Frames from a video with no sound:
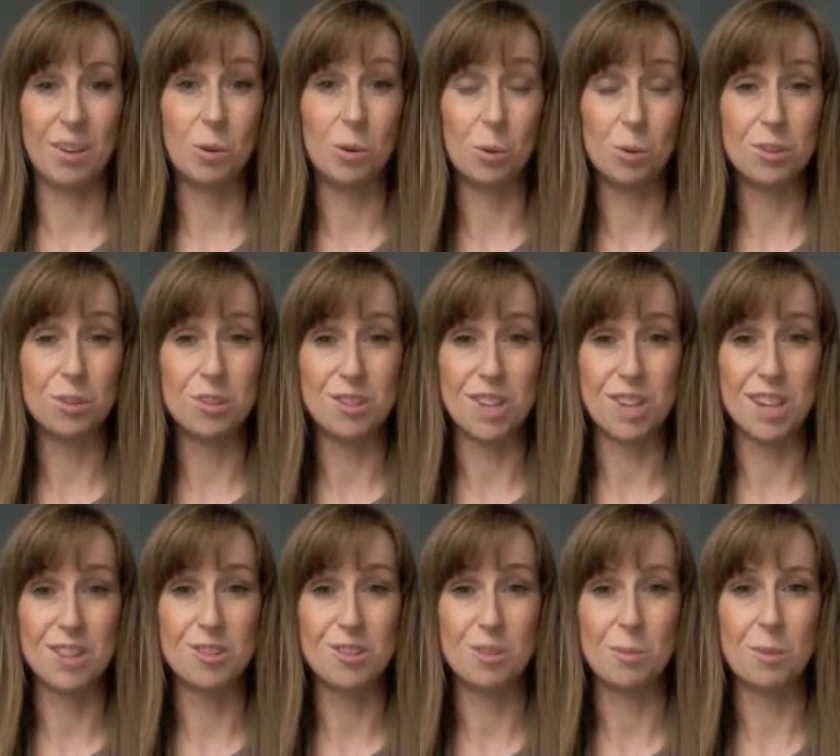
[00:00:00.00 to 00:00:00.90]
older
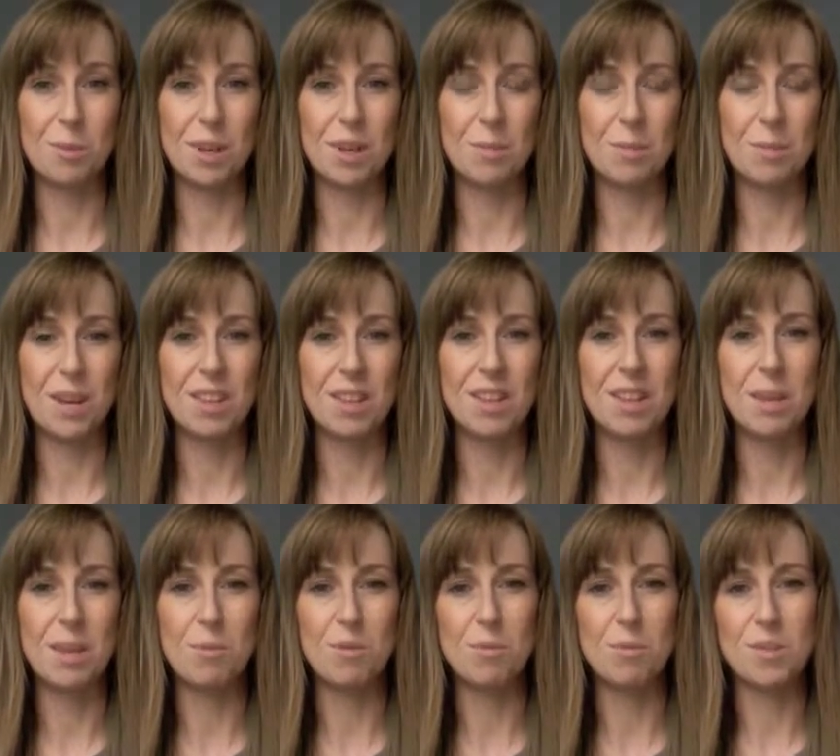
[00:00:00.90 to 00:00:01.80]
gentleman by the
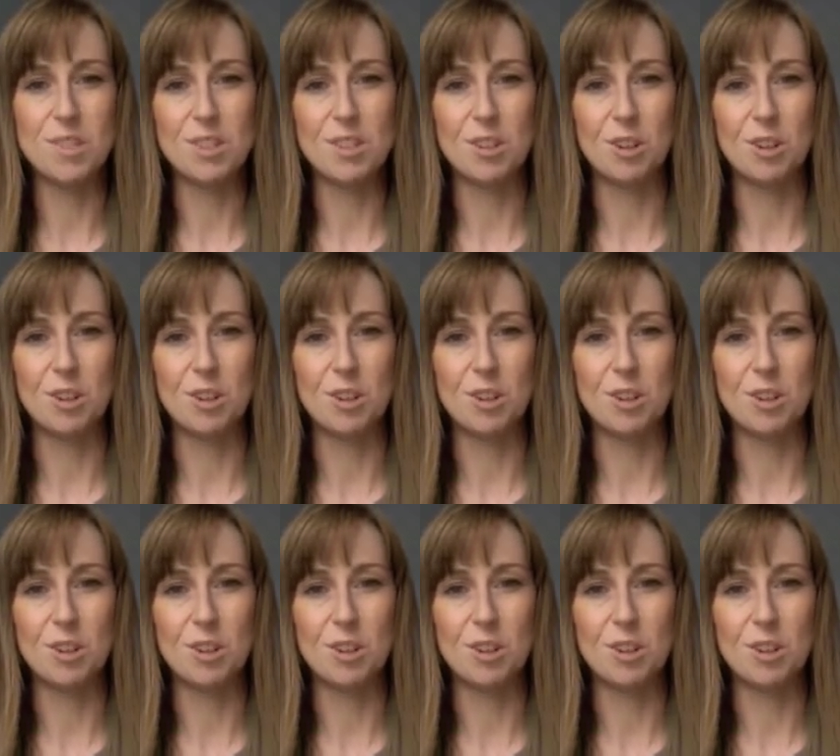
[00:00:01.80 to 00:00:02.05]
name of Mr.